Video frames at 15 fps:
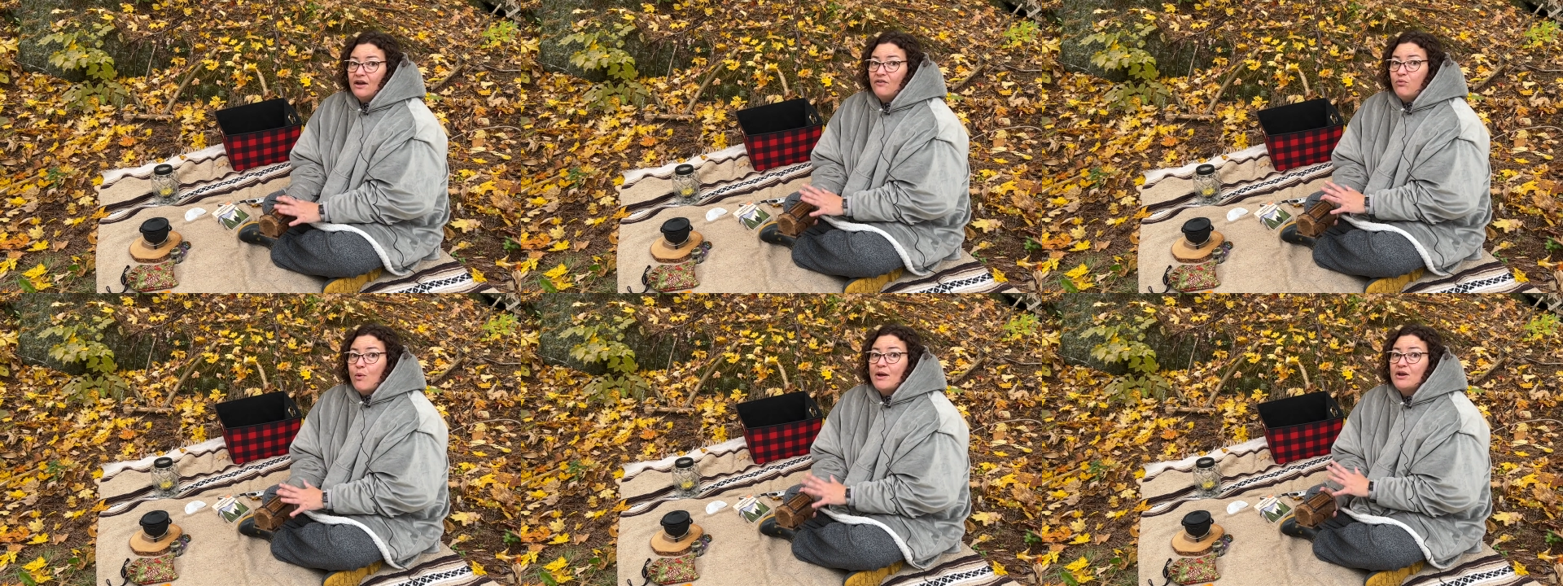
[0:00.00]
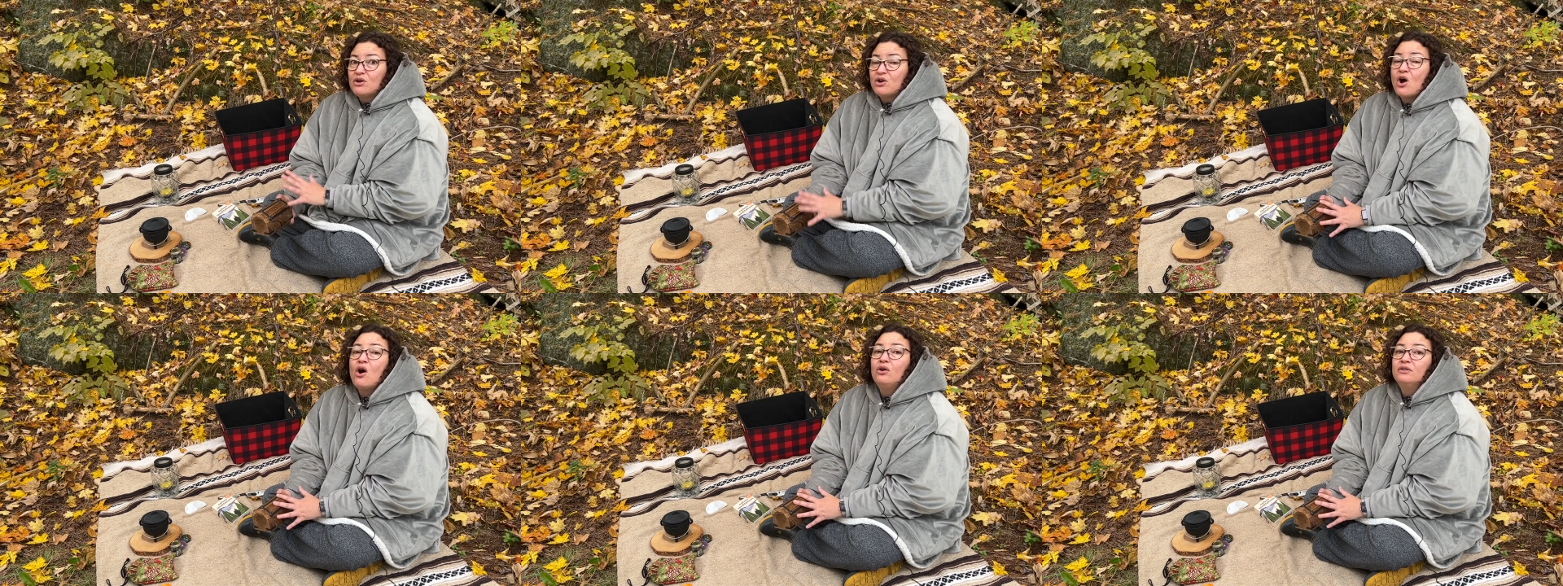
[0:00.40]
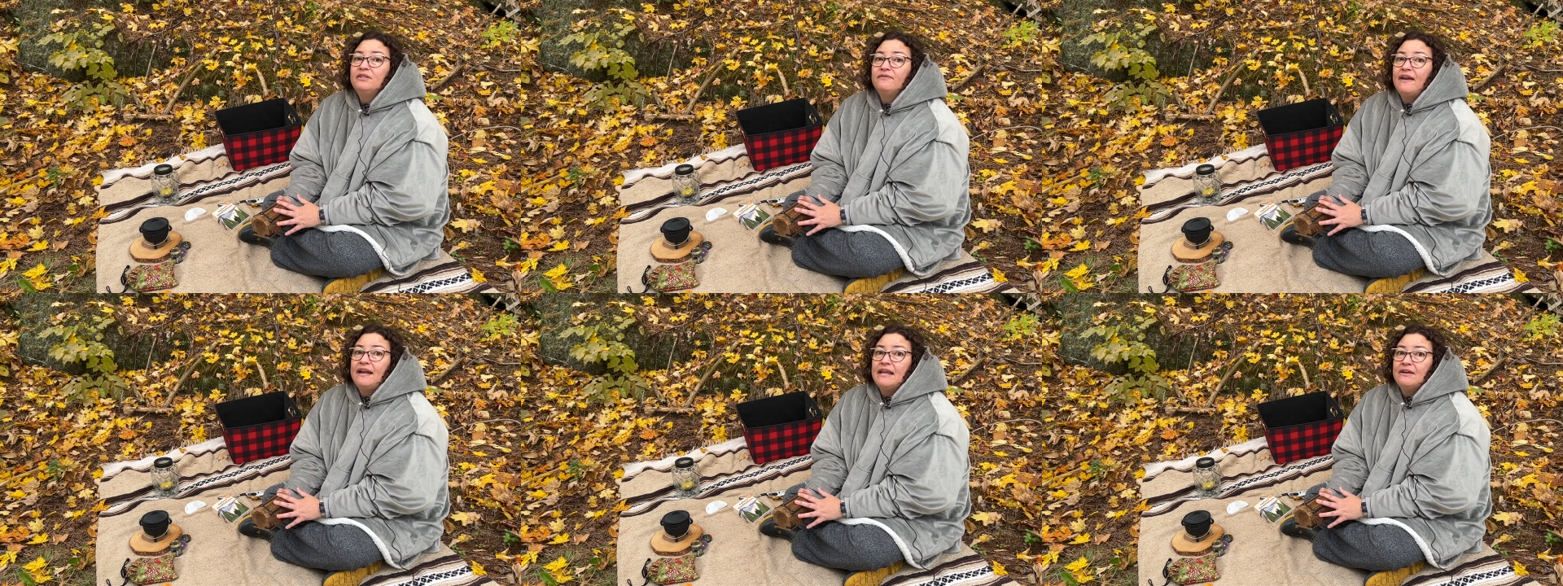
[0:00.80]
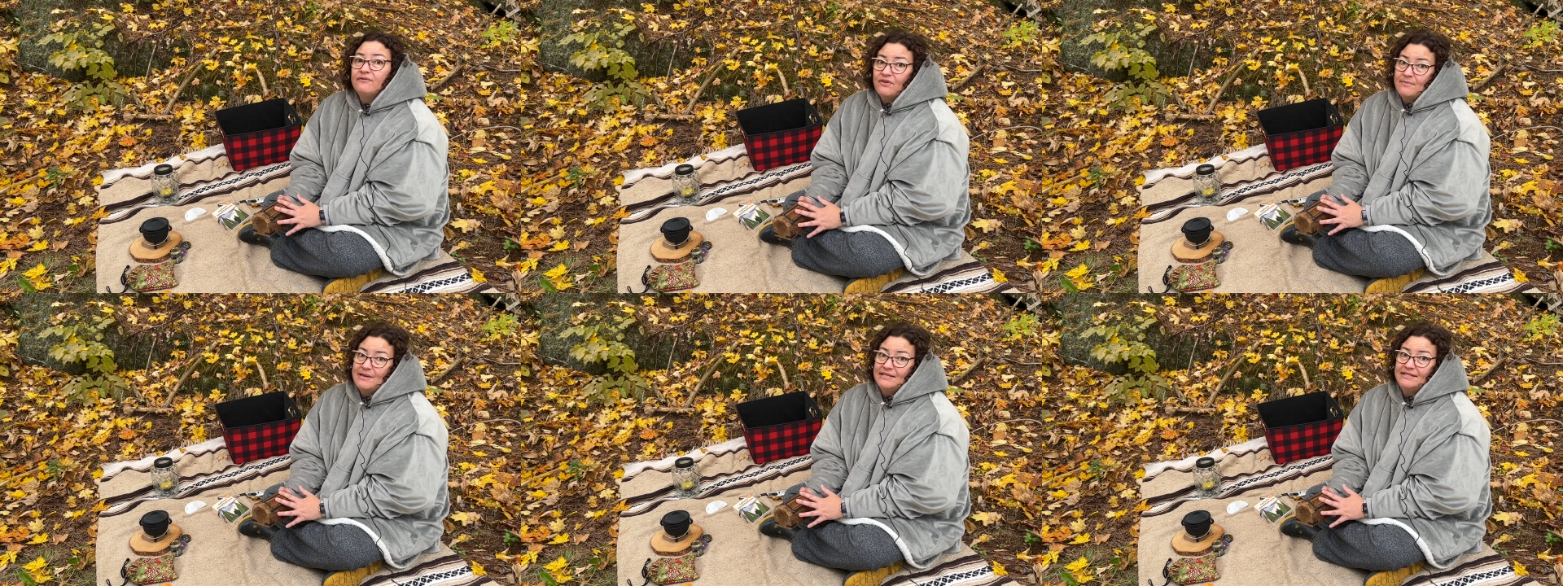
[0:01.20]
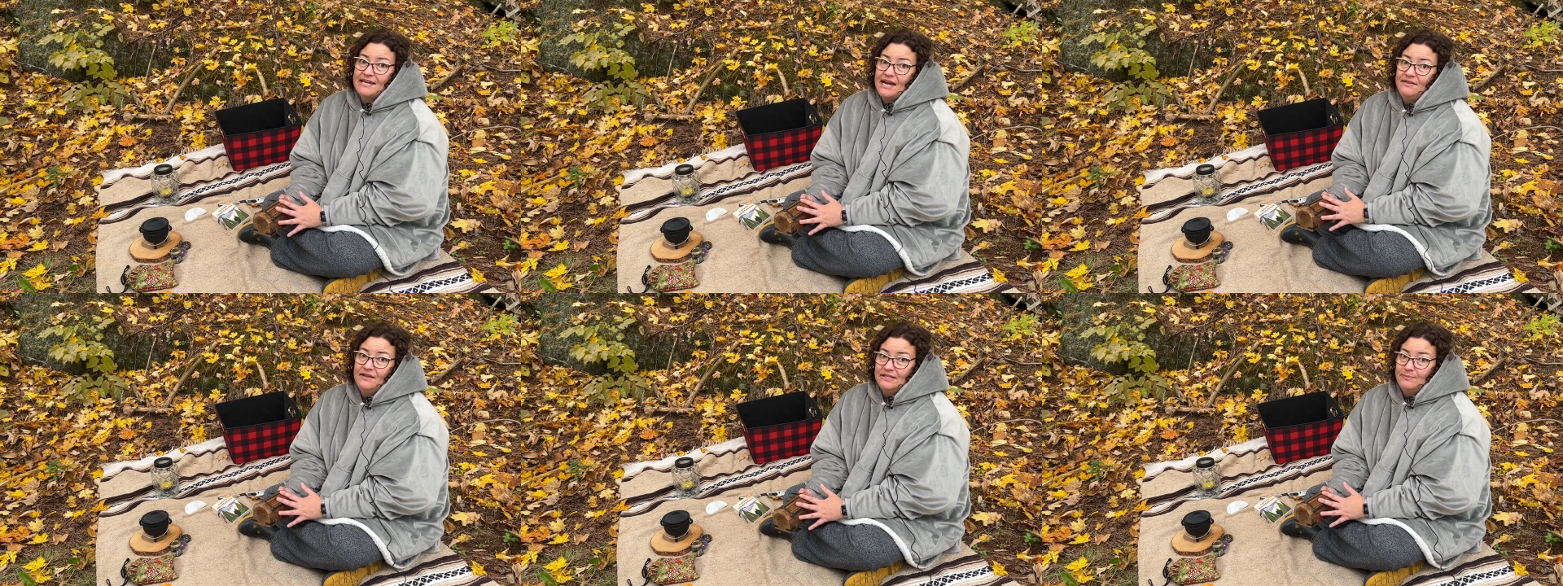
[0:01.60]
of what you're cultivating from
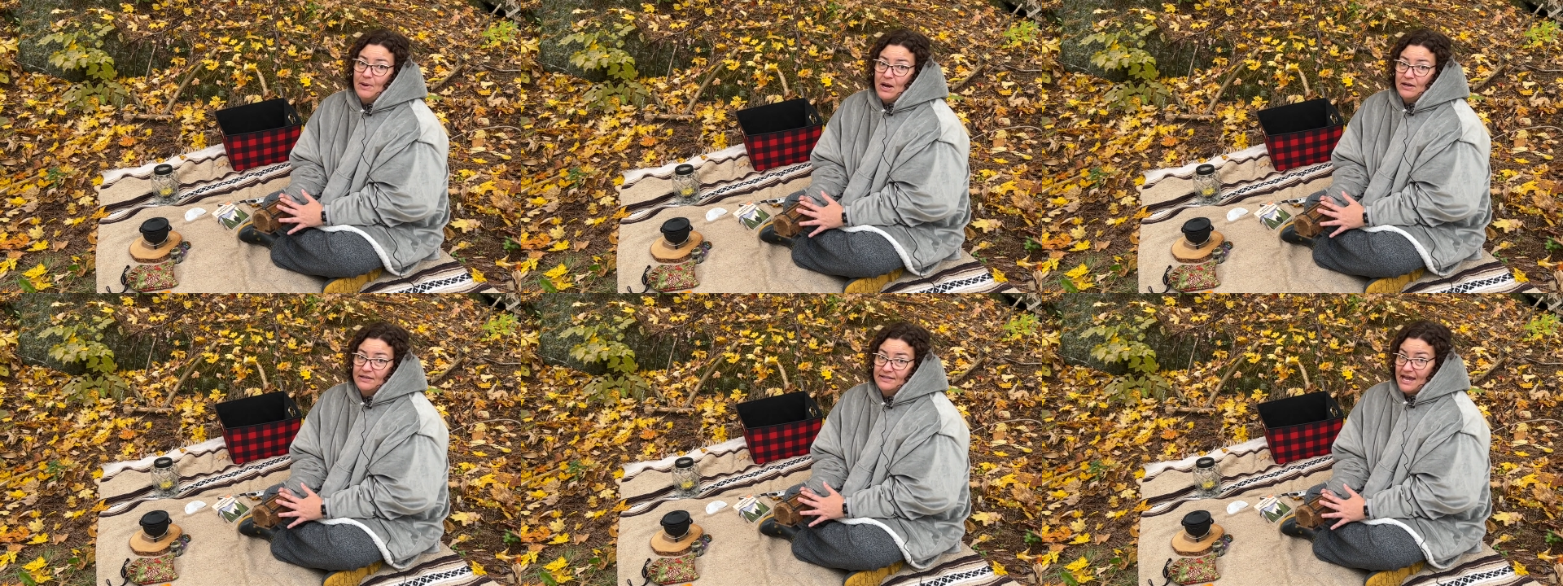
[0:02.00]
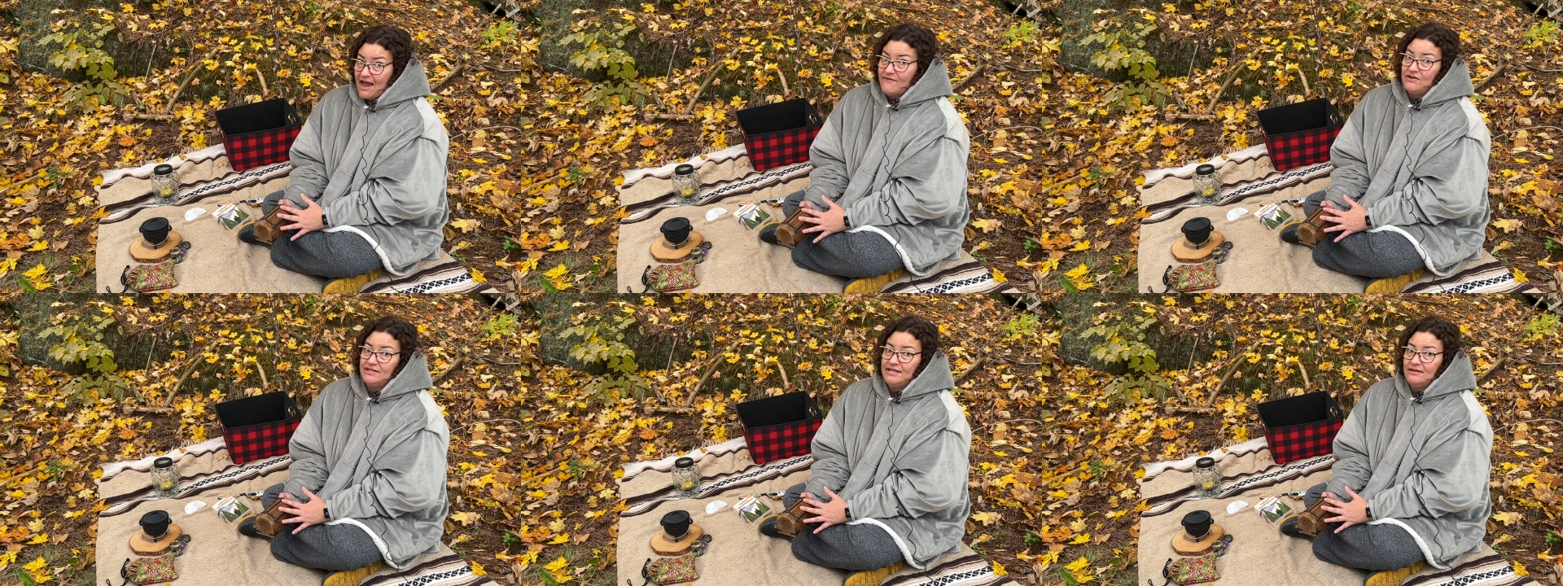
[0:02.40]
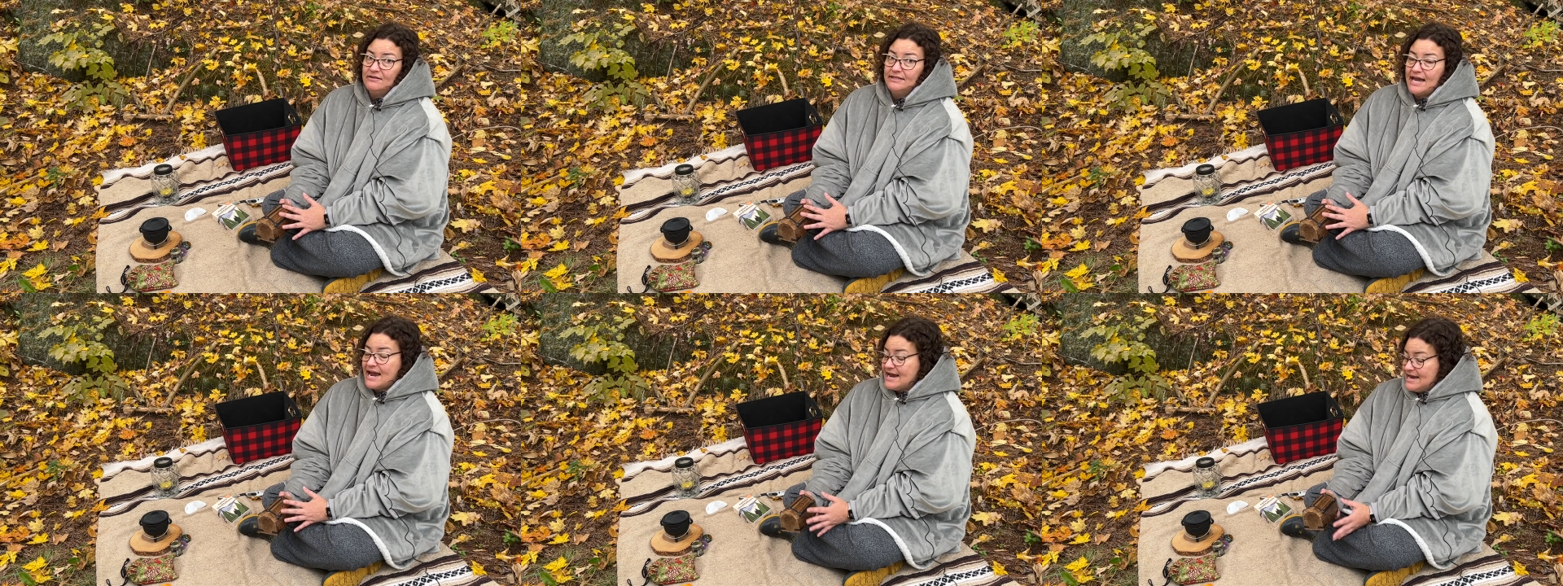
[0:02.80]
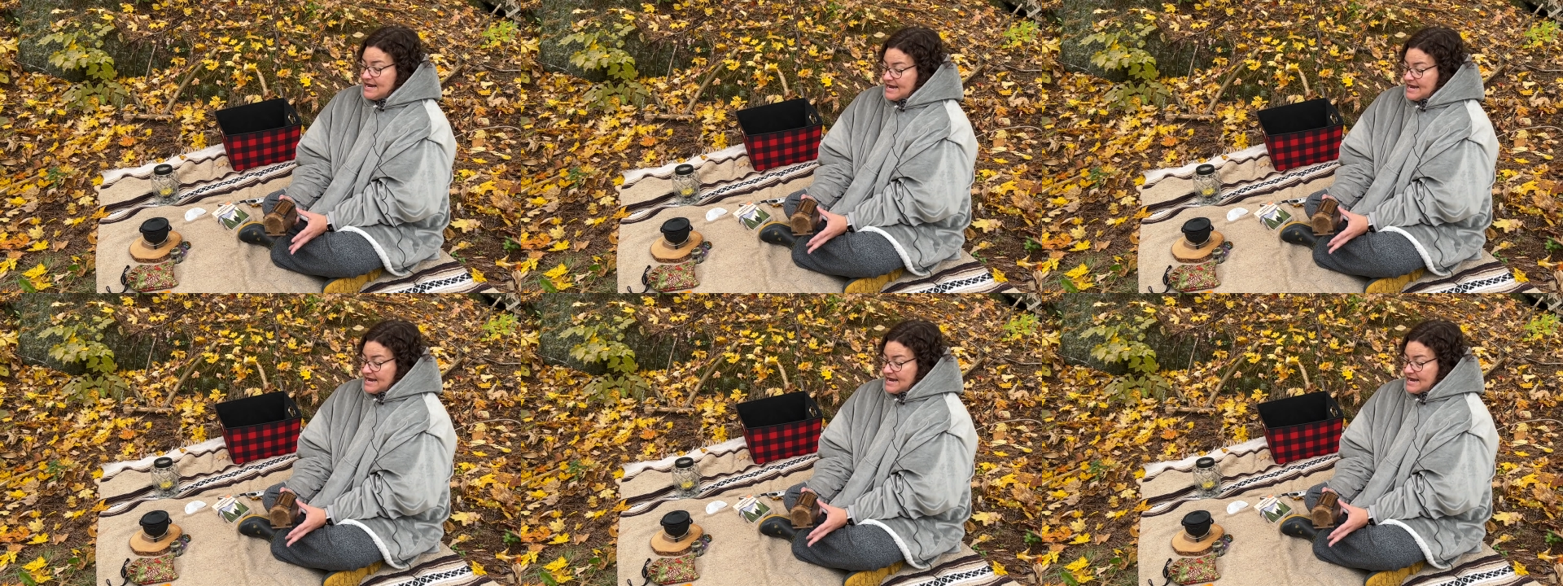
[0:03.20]
inside this box every single day.